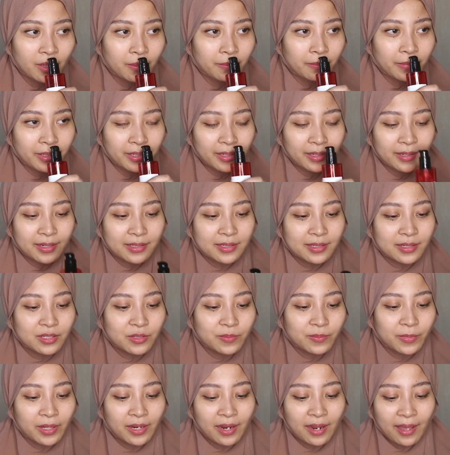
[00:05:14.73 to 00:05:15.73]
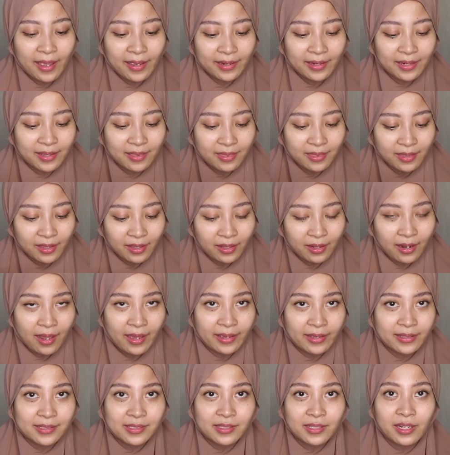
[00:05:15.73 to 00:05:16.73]
but it doesn't smell anything
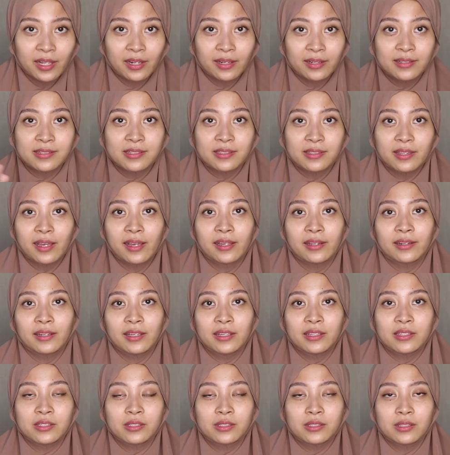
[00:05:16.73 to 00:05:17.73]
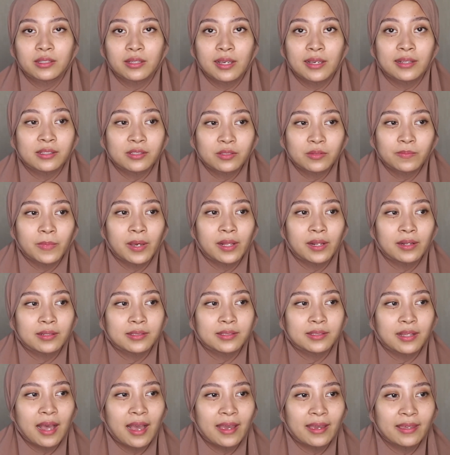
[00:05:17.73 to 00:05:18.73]
like snail. Instead, it
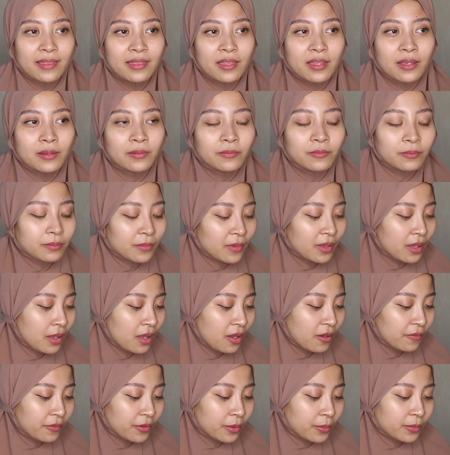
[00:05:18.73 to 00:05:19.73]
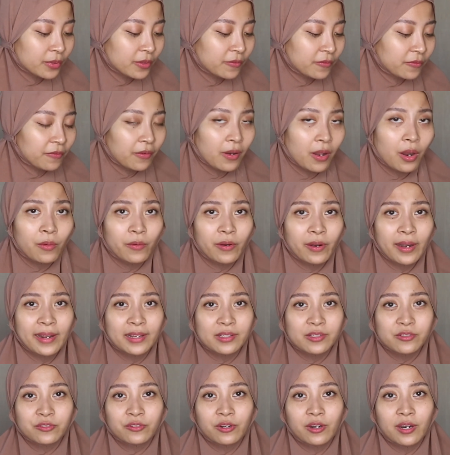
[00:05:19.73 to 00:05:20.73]
smells, I think, from the flower
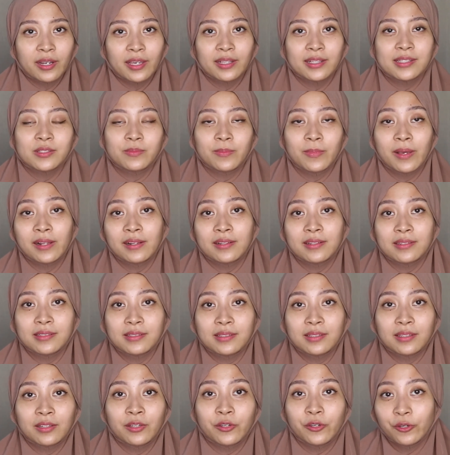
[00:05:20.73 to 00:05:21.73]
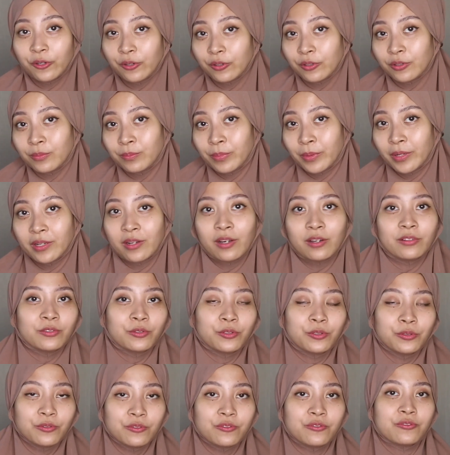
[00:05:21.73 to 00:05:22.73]
extract, it smells good but not
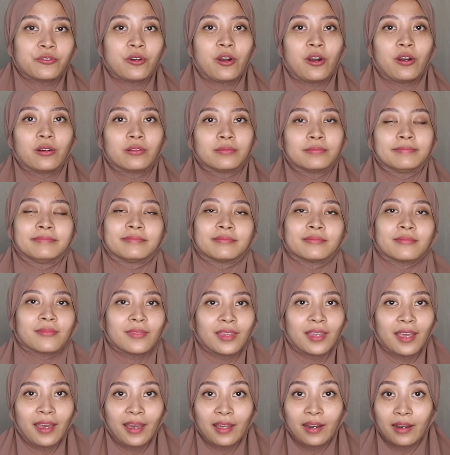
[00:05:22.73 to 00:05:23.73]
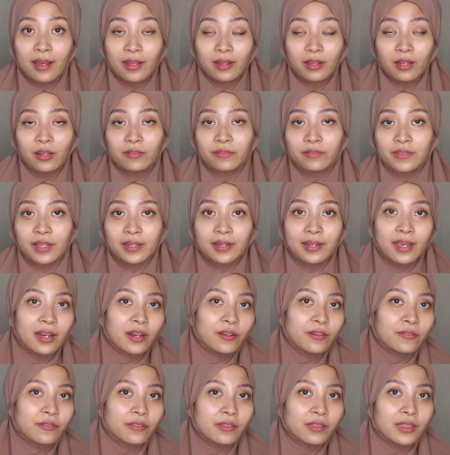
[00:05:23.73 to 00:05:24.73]
too strong. And I love that kind
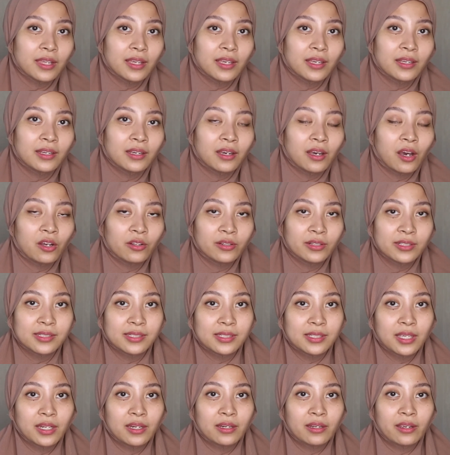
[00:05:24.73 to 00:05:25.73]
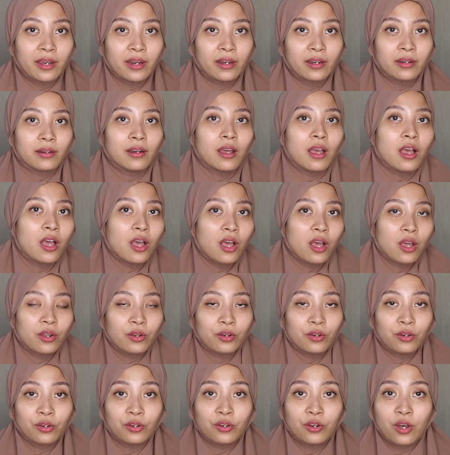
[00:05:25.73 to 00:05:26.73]
of thing on a skincare,
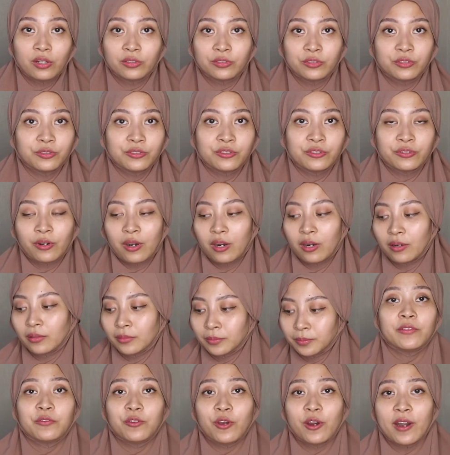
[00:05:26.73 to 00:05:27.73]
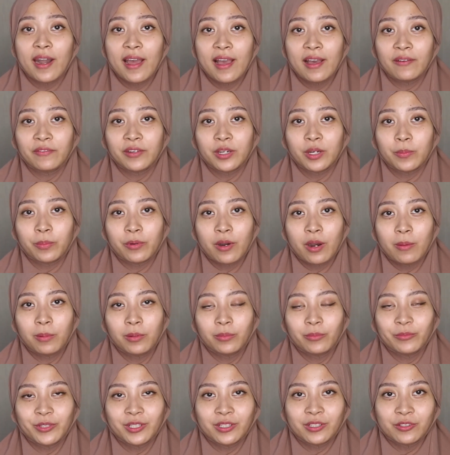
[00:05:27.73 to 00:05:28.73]
not too strong. If you are having a
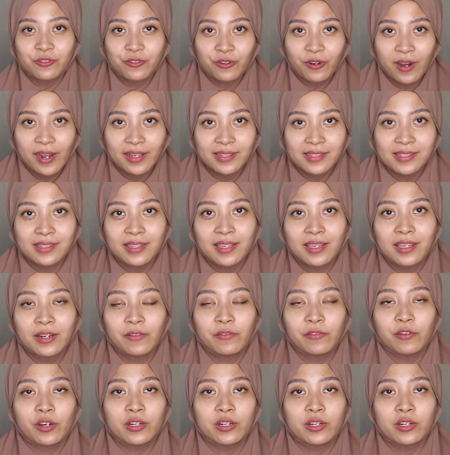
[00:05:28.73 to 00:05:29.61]
problem with a dry skin,